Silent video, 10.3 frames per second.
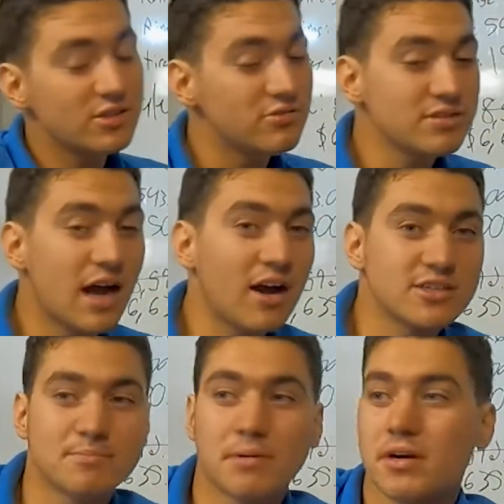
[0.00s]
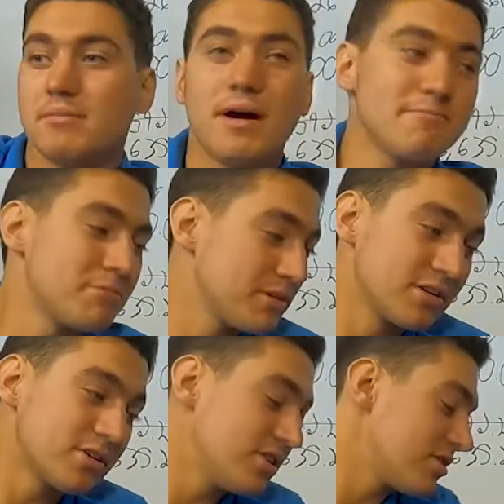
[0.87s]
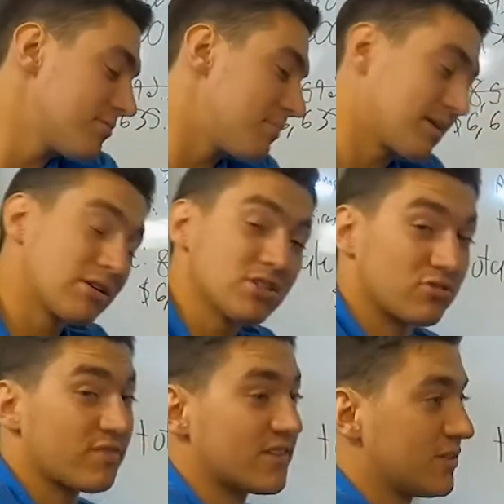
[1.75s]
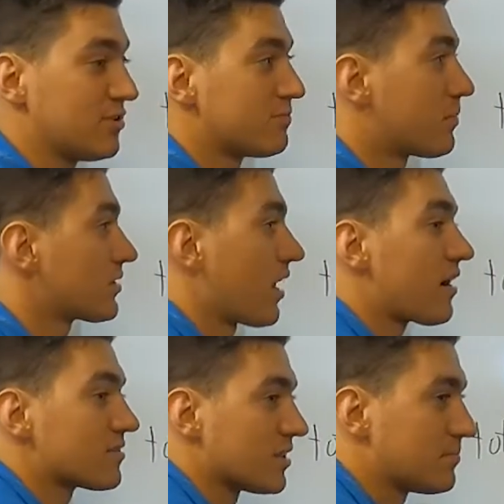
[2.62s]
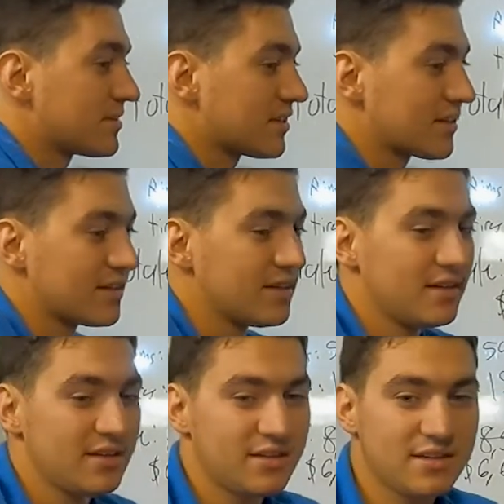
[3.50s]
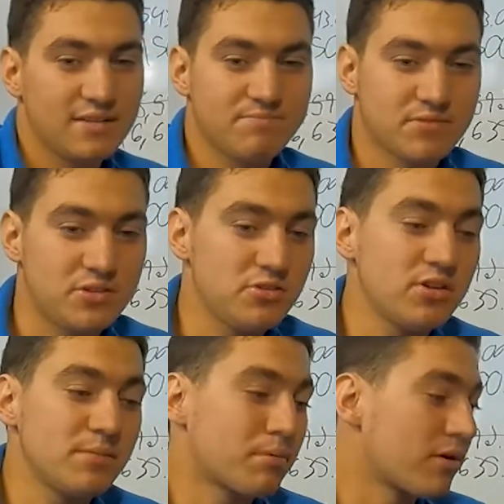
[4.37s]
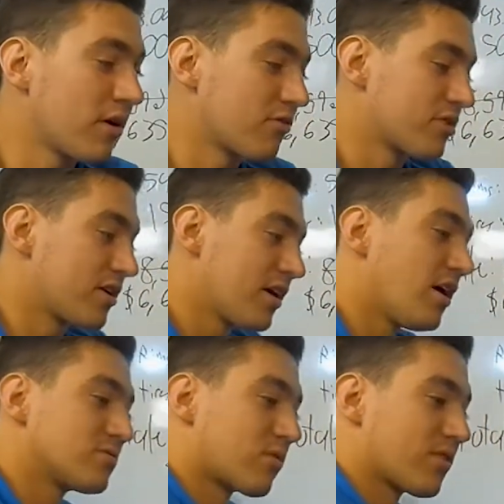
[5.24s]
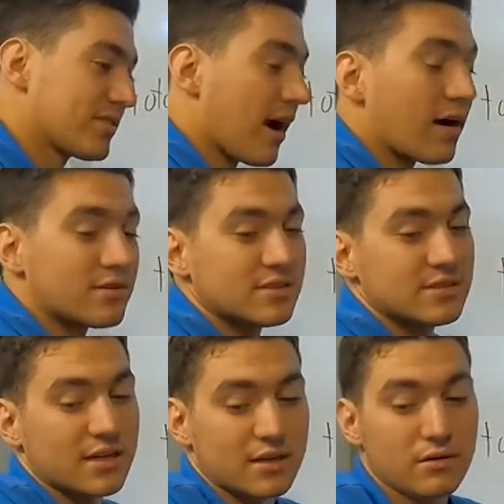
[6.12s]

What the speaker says: you do with tires is burn them up. Literally, especially drifting, you just burn tires up. It's like you literally burn $300 worth of tires. It's like,